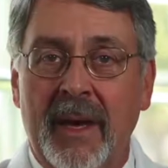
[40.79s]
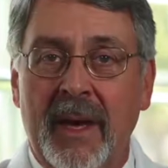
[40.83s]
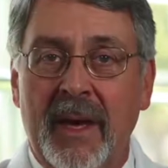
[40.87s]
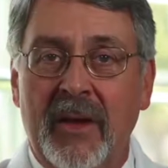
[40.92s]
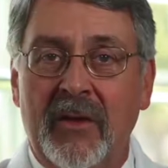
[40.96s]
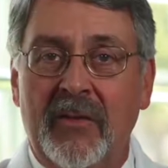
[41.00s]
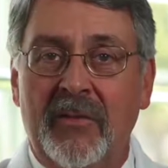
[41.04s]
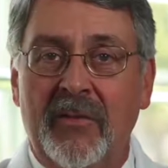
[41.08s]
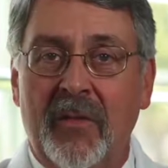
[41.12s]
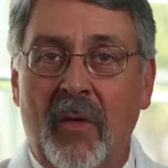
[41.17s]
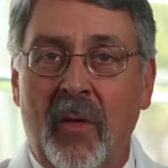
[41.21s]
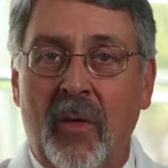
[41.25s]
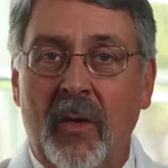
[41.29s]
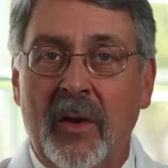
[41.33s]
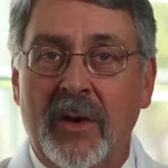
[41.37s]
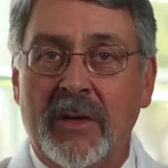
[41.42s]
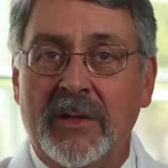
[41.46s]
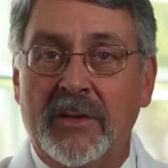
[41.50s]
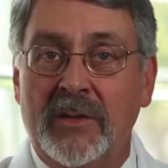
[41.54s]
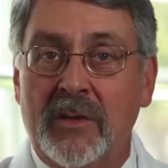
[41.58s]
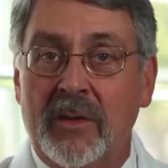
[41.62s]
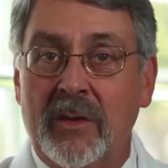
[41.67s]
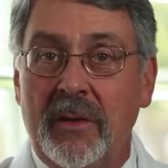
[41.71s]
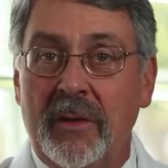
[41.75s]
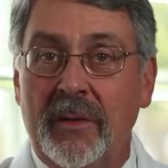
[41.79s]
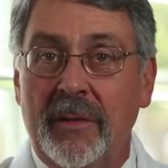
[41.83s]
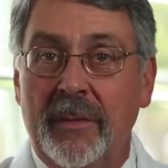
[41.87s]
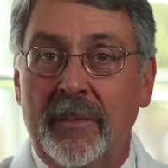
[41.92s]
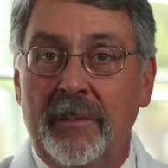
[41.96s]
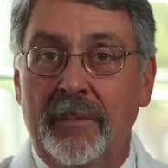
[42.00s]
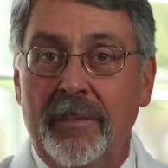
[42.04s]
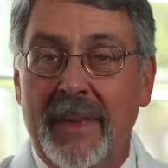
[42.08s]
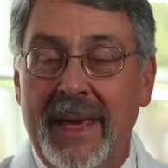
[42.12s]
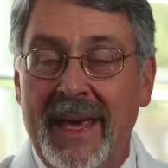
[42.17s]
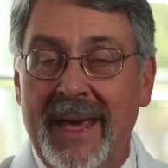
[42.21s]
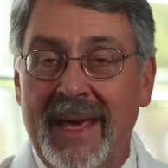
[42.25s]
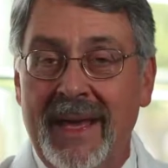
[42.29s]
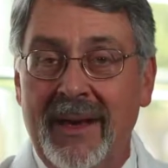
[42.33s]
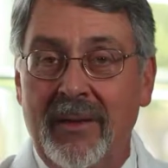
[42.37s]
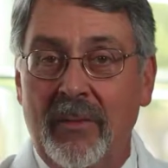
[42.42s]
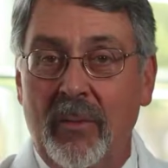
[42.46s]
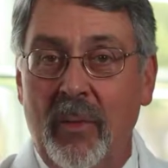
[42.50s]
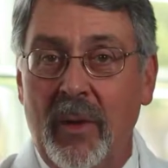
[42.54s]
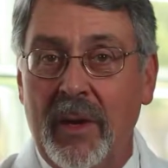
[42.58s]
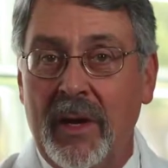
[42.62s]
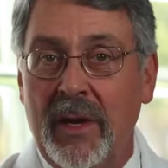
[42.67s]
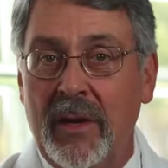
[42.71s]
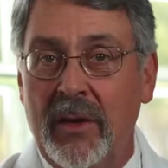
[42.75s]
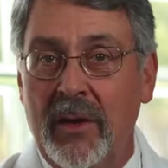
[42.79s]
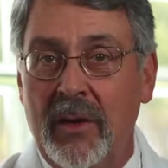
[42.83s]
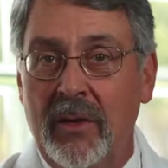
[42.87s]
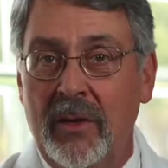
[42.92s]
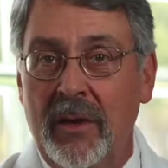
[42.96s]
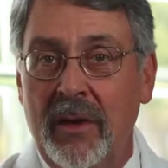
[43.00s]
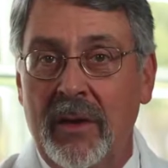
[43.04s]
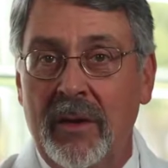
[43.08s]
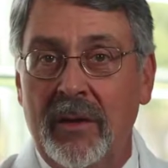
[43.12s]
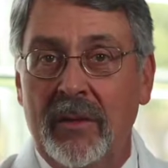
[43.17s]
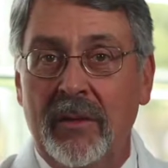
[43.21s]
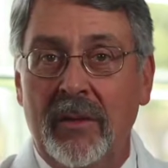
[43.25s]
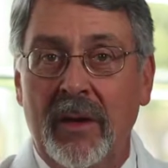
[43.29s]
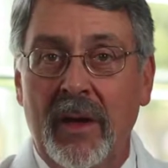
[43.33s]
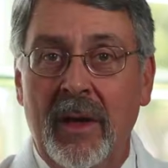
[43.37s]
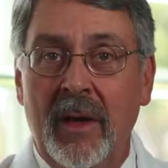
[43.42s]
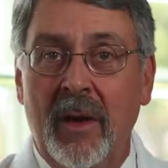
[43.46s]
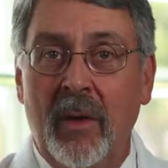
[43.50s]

As far as men, what can you do?